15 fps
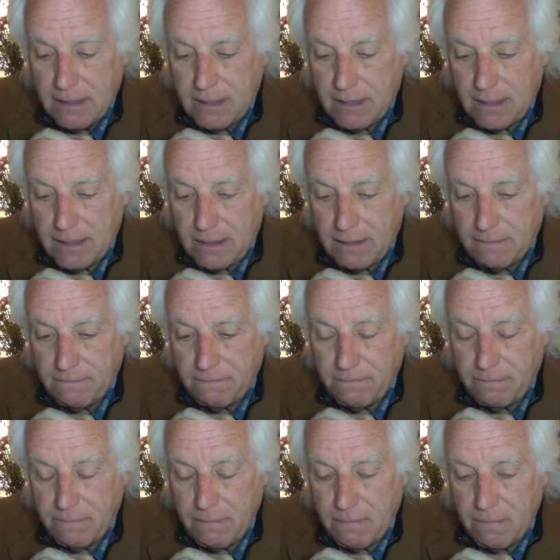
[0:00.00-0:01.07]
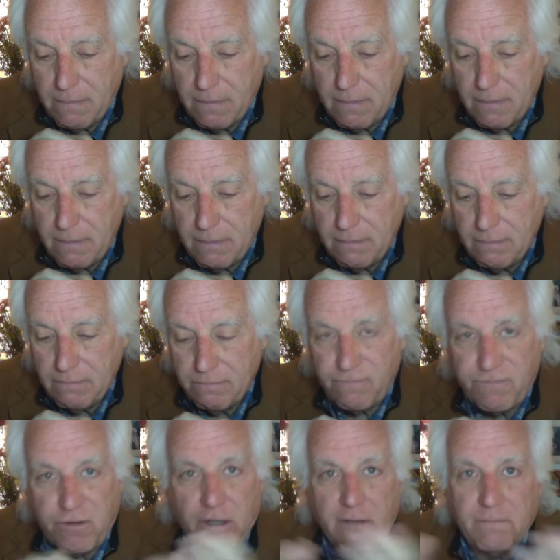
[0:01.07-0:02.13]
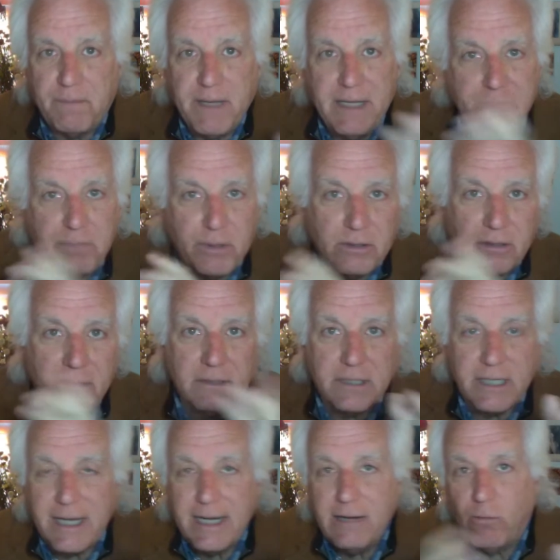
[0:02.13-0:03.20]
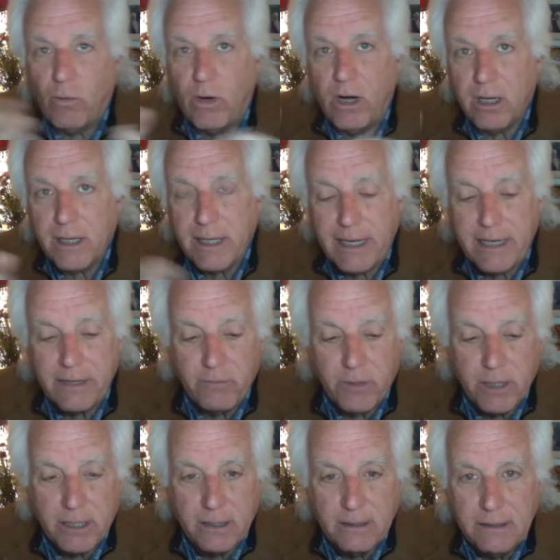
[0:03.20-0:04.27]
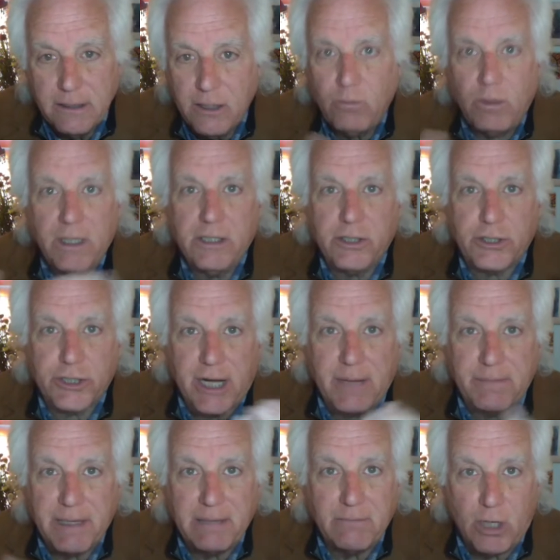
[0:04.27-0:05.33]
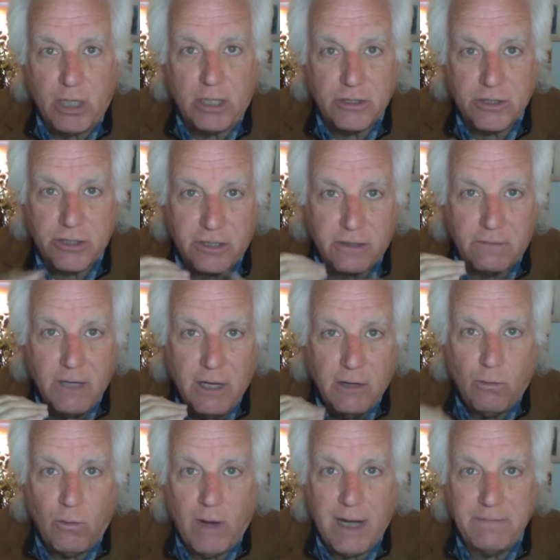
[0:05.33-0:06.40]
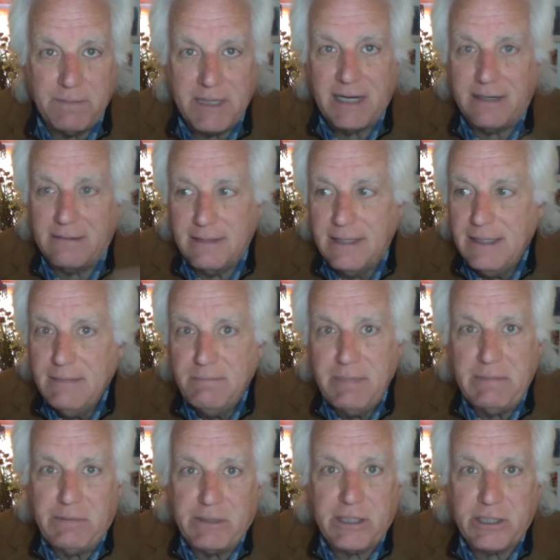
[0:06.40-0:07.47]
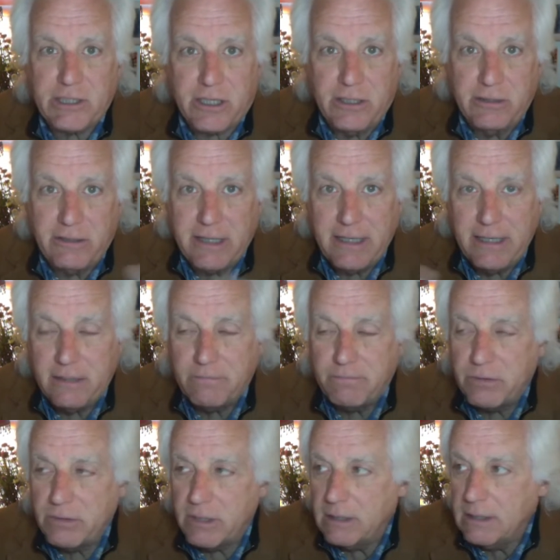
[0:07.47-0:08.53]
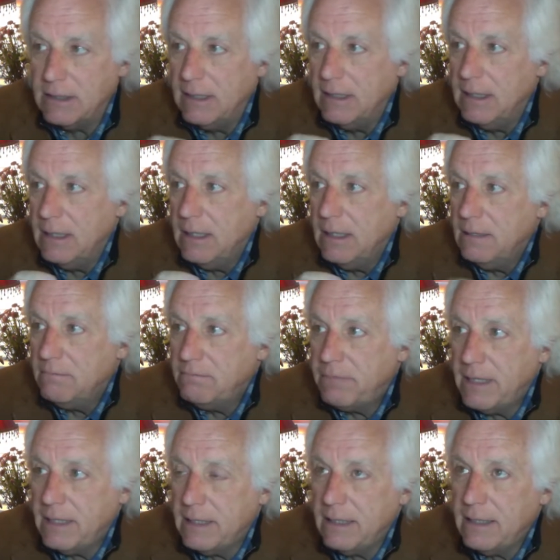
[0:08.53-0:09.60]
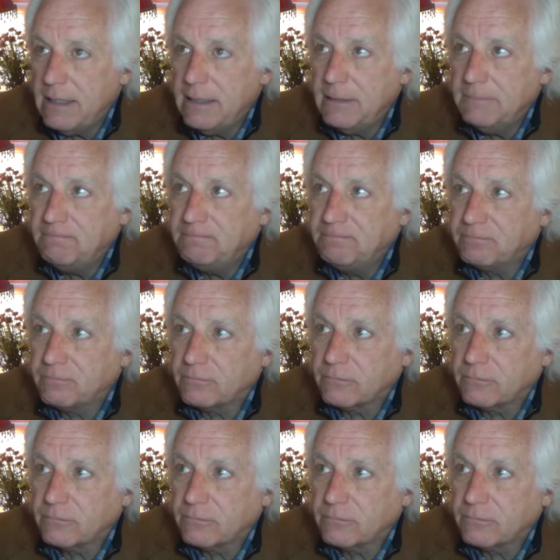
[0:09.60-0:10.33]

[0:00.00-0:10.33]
Um, full of people you can't walk anywhere. No wonder shopping malls are wiped out. People just go to the airport. But um,